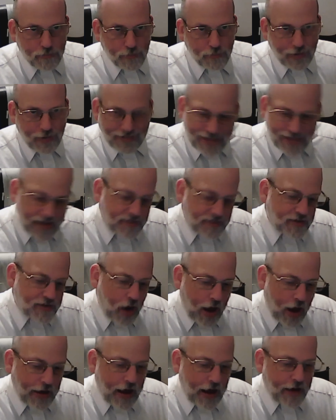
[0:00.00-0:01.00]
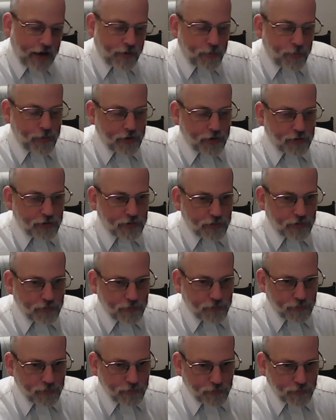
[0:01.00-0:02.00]
Takes God out of the picture.
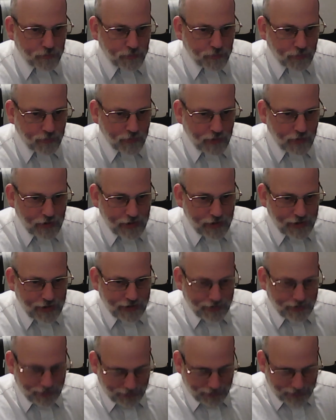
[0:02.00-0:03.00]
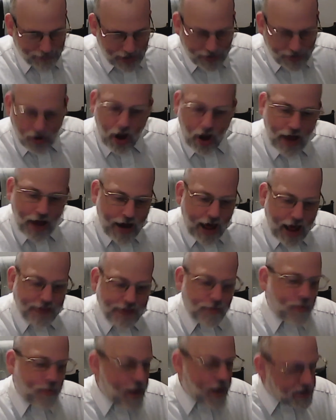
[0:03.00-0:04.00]
You take God out
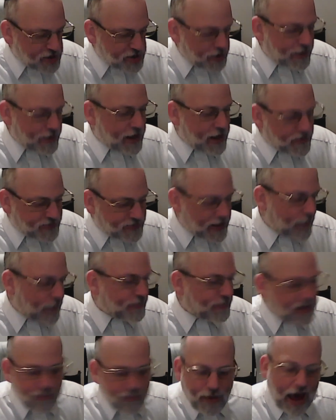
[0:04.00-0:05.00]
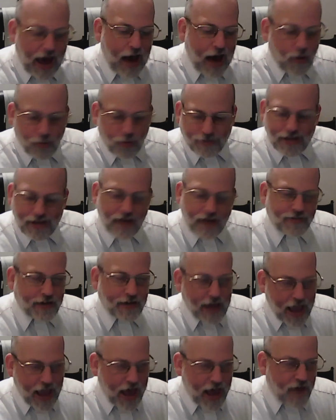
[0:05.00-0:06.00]
of the picture, you give something power doesn't
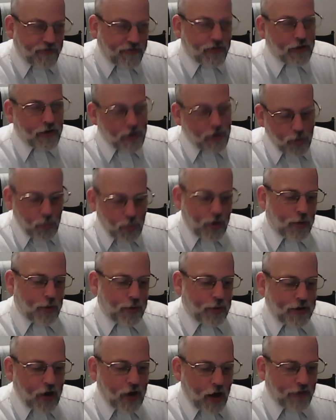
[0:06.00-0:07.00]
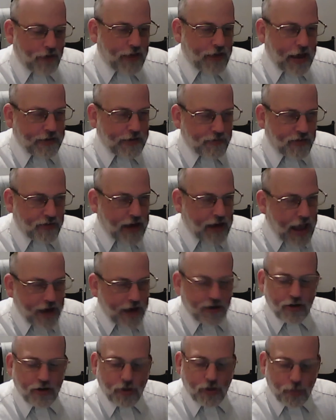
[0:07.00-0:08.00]
have. What do we call that in the
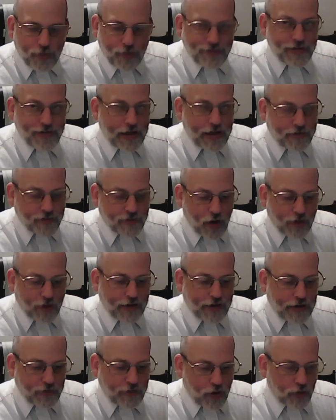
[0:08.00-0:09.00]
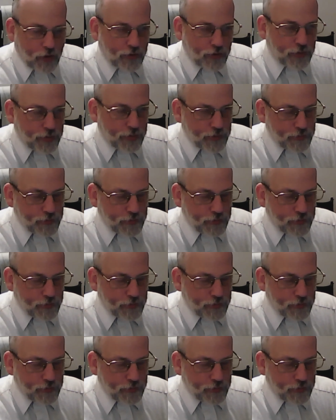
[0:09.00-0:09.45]
vernacular? We said it's called idolatry.